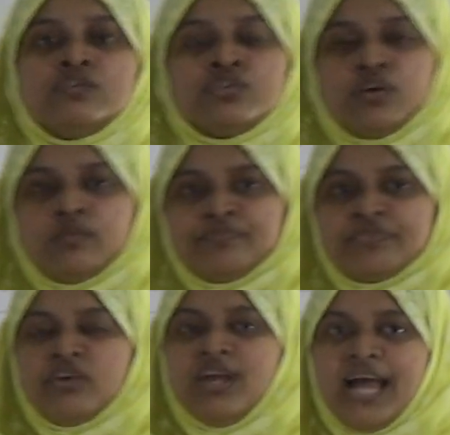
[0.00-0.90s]
So
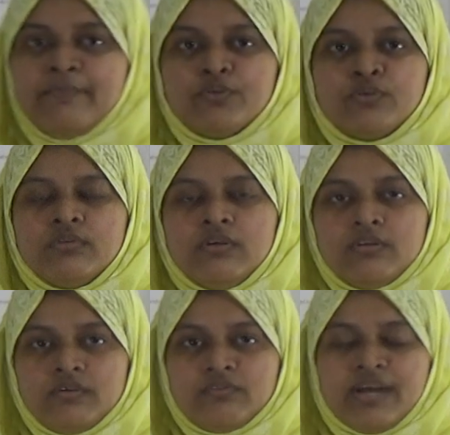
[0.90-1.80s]
you have to
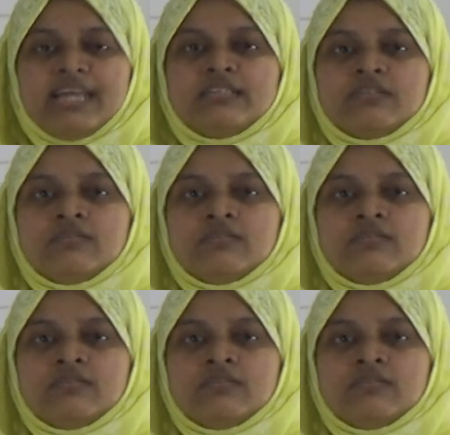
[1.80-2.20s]
write